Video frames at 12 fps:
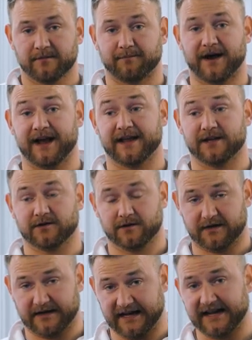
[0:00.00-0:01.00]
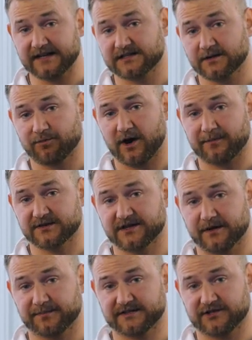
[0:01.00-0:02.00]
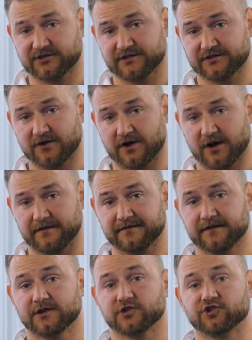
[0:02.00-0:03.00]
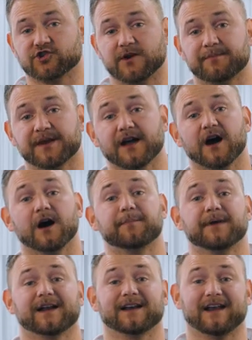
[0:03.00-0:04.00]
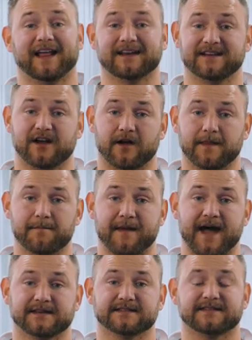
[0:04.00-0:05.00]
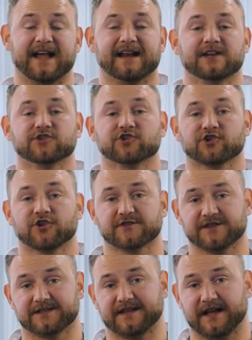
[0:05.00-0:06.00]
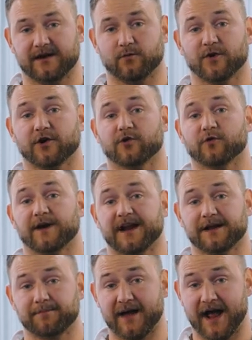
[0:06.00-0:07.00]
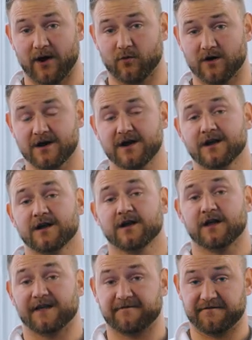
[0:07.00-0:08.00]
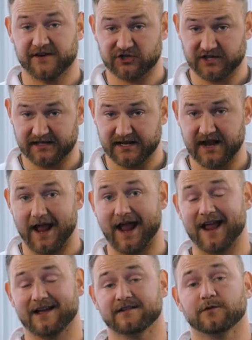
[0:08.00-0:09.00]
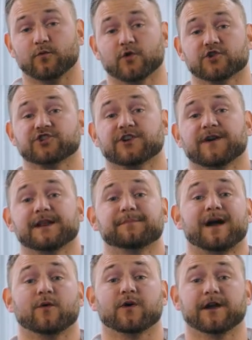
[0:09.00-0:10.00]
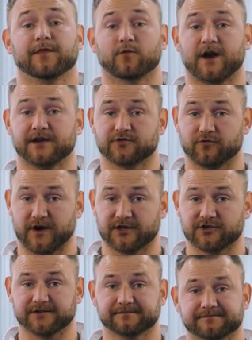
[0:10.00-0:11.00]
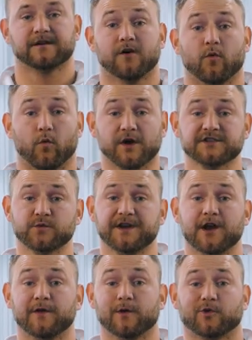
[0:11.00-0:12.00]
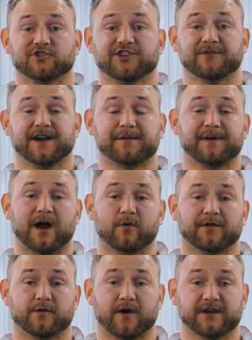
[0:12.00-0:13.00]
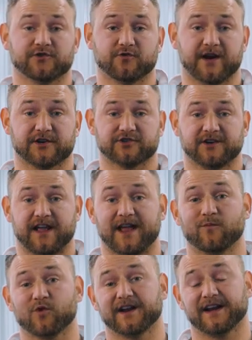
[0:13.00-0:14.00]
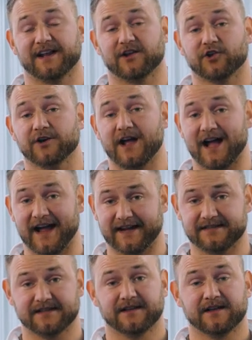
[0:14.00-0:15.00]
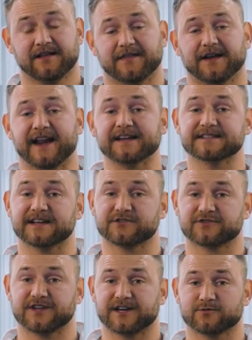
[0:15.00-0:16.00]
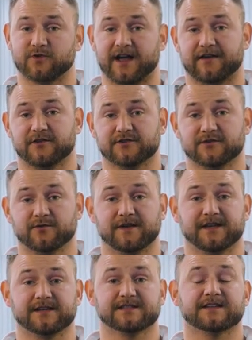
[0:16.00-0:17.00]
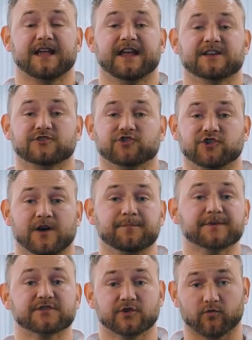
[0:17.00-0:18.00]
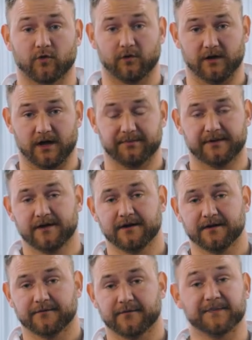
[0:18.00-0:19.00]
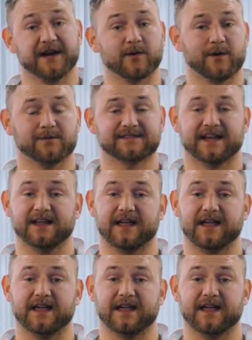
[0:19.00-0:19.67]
by getting into the proper tuck position to start off, jumping up and landing on the mats, that ensures us that we're creating power efficiently and we're generating power in the right direction. Once we know that we're generating power in the right direction and we're getting good height, the next exercise we'll have you do is a jump to roll up. From here, we would take